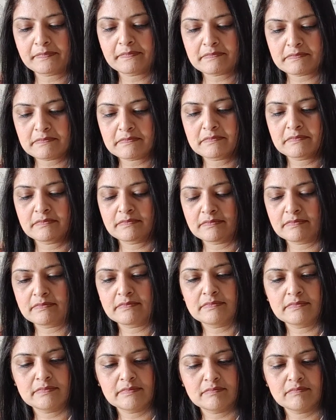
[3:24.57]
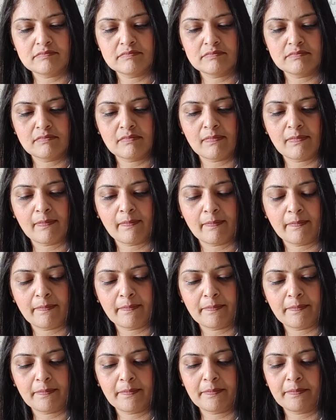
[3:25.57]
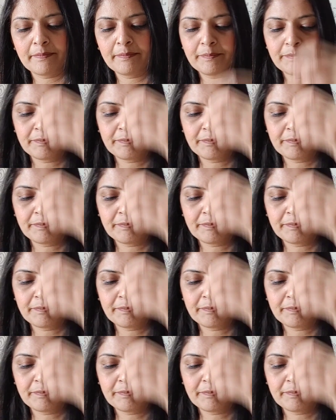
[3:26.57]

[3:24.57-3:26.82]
Nothing is said.